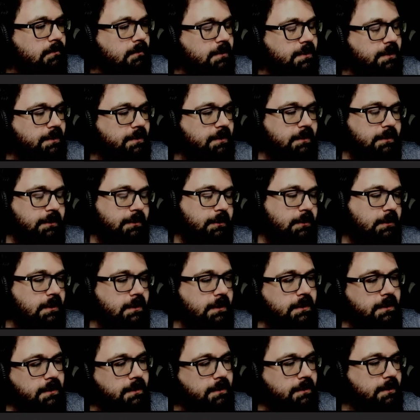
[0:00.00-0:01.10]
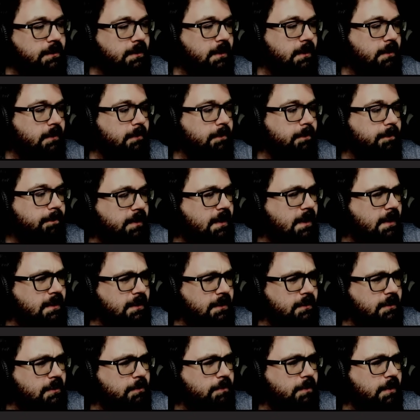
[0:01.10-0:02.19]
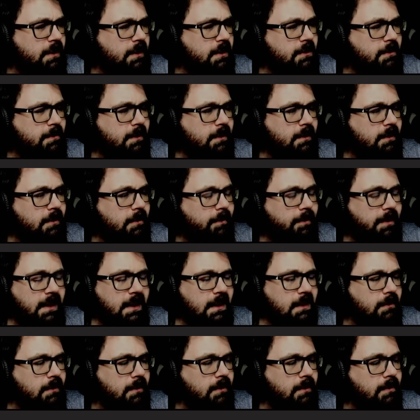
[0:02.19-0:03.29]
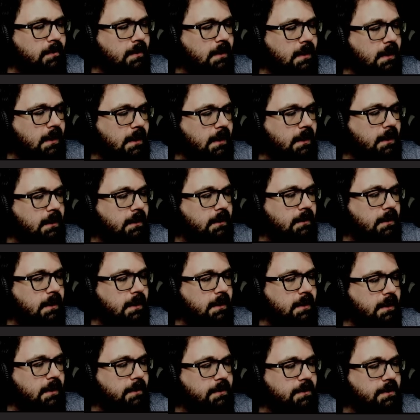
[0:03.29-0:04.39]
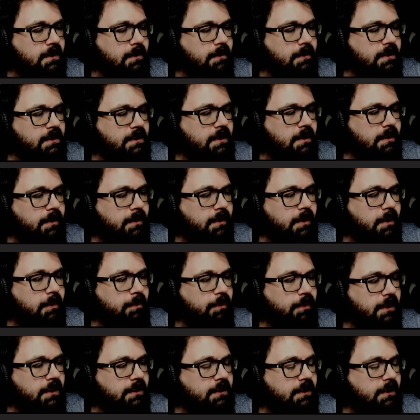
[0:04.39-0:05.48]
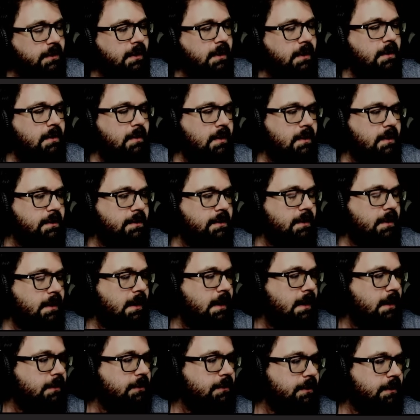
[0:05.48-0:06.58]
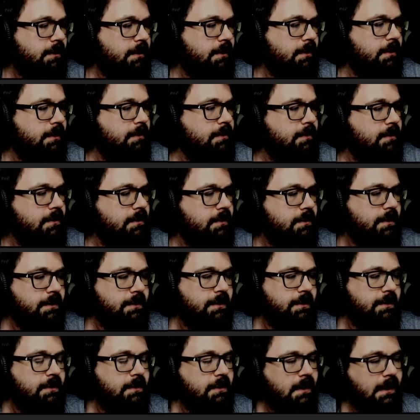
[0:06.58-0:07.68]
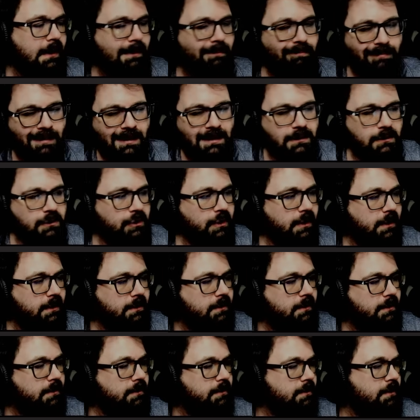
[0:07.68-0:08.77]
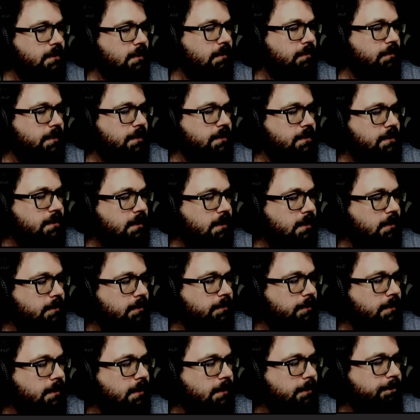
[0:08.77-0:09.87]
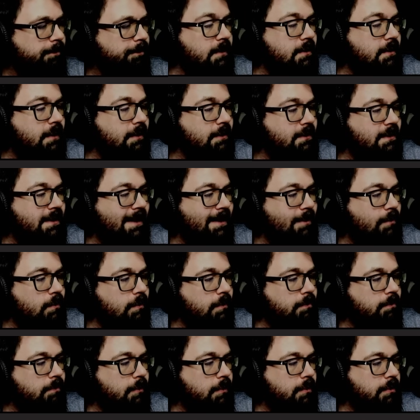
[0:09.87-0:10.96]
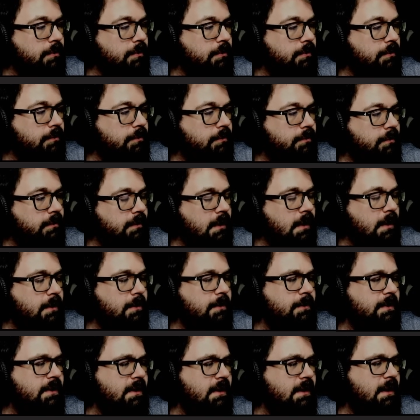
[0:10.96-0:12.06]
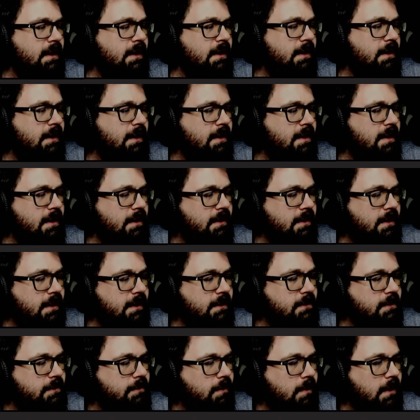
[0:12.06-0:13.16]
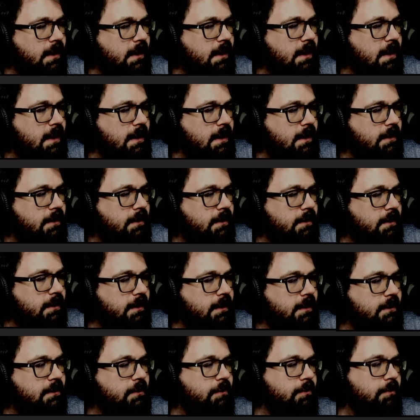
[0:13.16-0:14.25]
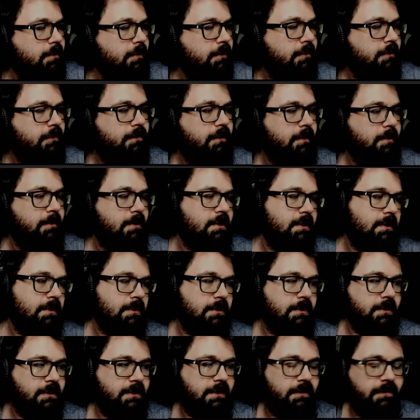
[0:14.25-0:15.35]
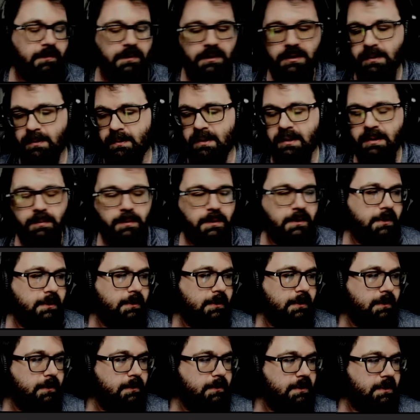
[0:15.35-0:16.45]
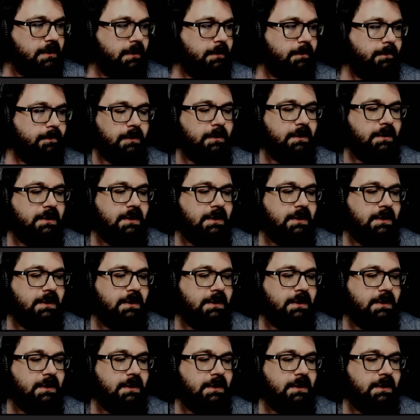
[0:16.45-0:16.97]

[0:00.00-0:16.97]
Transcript: since it's just conceal. But that did surprise me a little bit. I don't know why. I think I was always under the impression that it costs an action to use because it's like injecting yourself with a serum, you know? It does get removed. Oh yeah, I think that's why I hate it. It gets removed from the soldier's inventory when you use it. So